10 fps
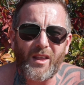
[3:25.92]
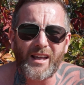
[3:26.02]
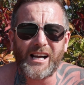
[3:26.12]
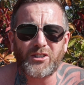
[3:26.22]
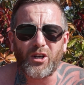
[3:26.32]

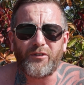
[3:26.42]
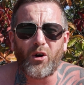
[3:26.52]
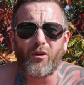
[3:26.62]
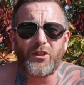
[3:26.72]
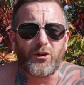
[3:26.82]
Yeah, so if
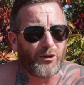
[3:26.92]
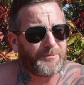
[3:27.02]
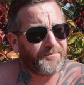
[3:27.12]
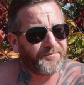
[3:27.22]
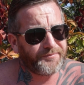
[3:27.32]
you're on the door,
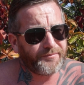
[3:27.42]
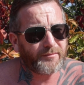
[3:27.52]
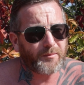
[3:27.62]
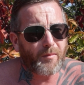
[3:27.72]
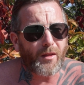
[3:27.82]

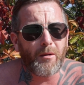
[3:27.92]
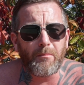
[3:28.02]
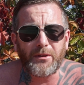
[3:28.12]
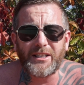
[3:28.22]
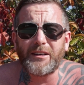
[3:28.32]

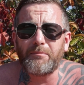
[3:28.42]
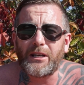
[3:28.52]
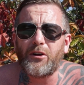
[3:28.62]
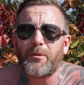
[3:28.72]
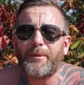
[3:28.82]

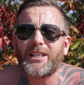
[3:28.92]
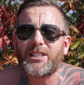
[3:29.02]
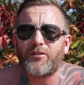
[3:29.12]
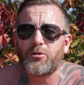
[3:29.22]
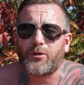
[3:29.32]
the biggest
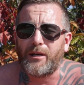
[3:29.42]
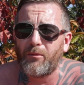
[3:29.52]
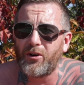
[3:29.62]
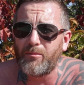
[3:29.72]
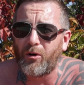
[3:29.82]
difference between
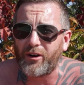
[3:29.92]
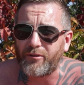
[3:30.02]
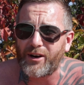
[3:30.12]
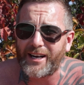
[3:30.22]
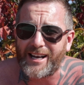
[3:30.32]
Monday morning
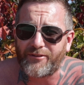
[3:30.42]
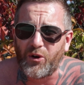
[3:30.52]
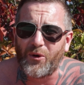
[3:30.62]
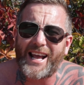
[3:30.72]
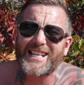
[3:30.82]
and Friday
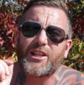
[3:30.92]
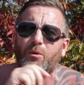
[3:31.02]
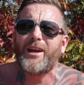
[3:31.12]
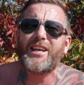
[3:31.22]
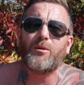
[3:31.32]
afternoon is the
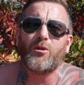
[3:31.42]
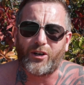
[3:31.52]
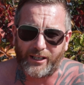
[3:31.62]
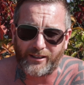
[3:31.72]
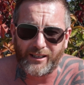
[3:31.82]
way you
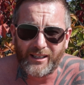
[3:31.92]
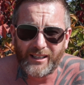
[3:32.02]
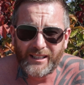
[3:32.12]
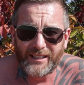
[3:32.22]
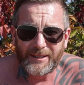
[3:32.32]
look at it.
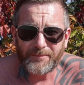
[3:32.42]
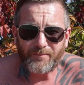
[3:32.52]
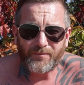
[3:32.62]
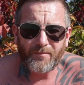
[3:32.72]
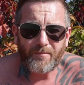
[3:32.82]

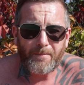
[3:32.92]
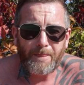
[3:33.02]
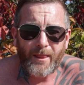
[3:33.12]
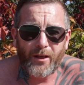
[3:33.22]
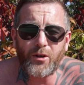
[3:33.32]

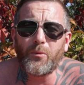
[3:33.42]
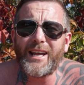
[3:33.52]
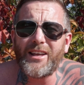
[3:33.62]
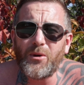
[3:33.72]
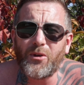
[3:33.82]
The
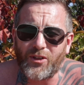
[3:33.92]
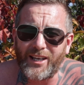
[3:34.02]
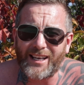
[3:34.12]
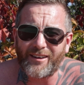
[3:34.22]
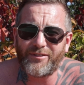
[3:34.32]
way you
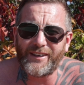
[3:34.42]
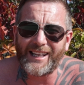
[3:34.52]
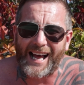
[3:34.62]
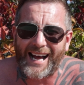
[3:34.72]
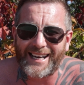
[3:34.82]
think,
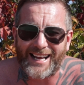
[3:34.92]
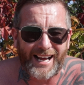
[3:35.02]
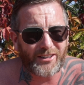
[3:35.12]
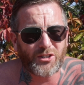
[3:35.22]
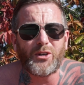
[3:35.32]
feel and
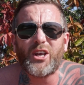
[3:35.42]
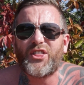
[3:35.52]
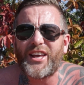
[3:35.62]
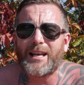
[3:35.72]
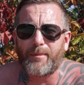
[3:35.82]
act. So you
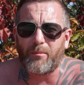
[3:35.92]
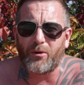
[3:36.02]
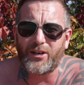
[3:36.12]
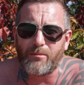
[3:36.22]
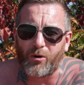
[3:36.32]
think about
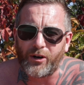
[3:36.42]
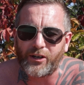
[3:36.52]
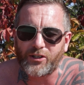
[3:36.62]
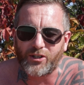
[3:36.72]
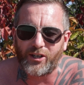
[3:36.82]
Monday
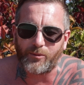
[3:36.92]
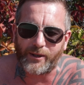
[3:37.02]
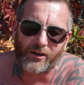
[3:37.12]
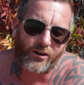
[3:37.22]
morning a certain way.